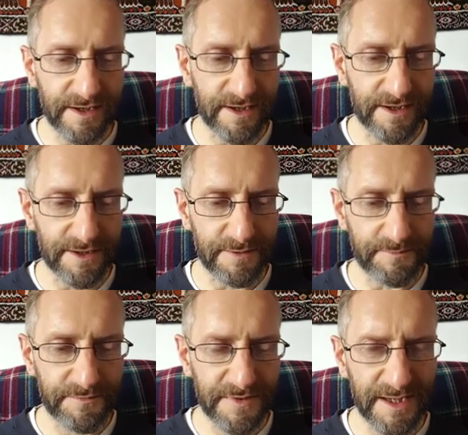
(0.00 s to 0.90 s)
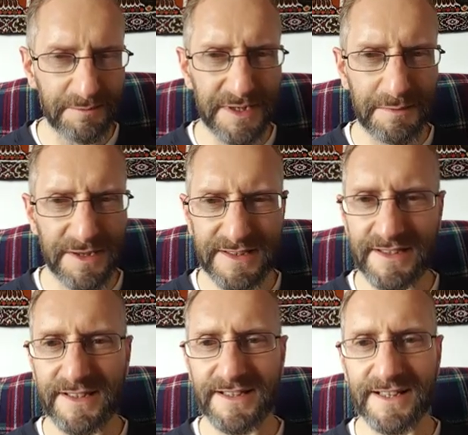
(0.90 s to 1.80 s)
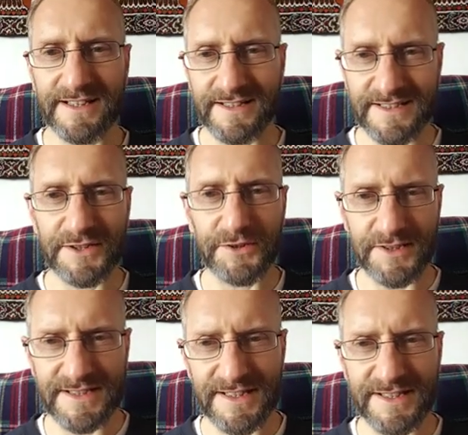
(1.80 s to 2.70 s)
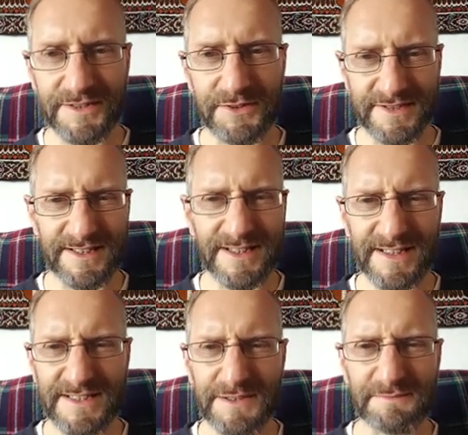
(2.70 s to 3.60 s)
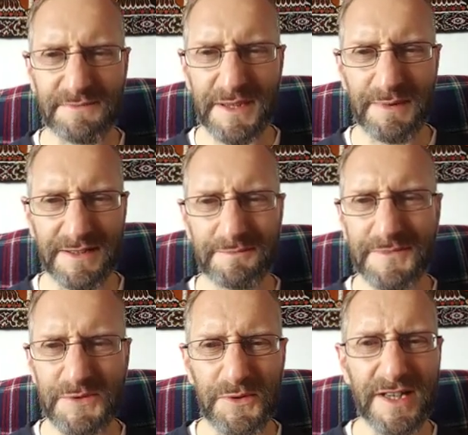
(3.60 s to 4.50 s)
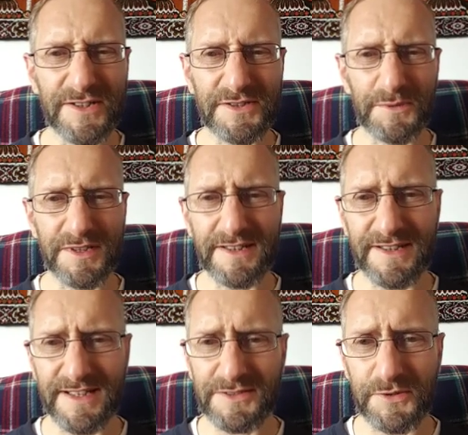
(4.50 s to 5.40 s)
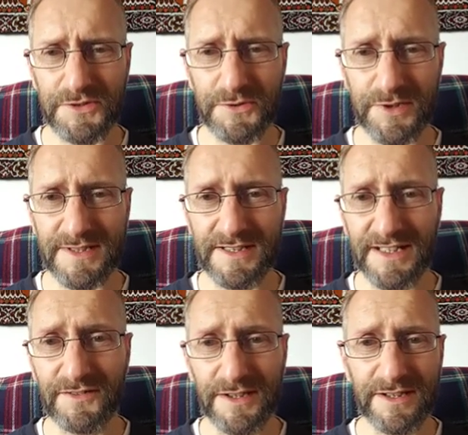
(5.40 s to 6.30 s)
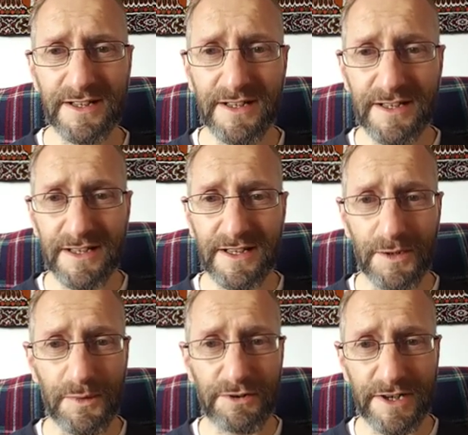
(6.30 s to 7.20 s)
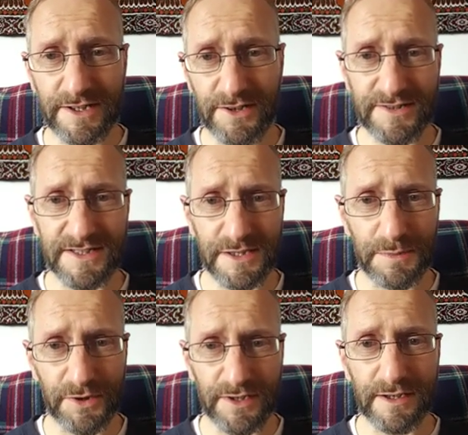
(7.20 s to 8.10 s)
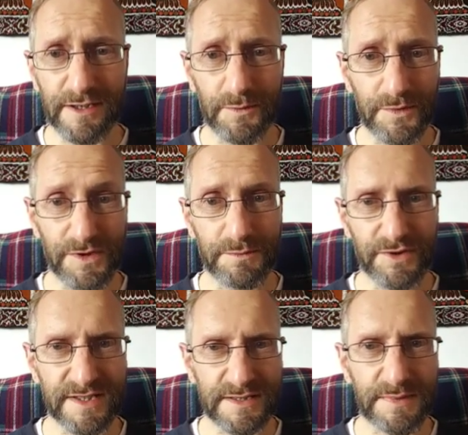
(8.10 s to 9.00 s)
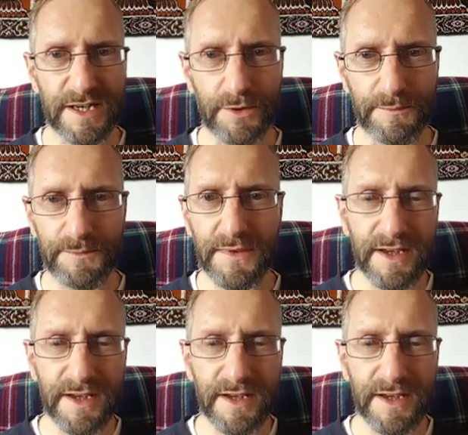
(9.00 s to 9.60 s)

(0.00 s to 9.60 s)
And me personally, I think, as I go on to say in the notes, I think it's a bit strange the way that that's constructed, given where it occurs in the book and what the book is about.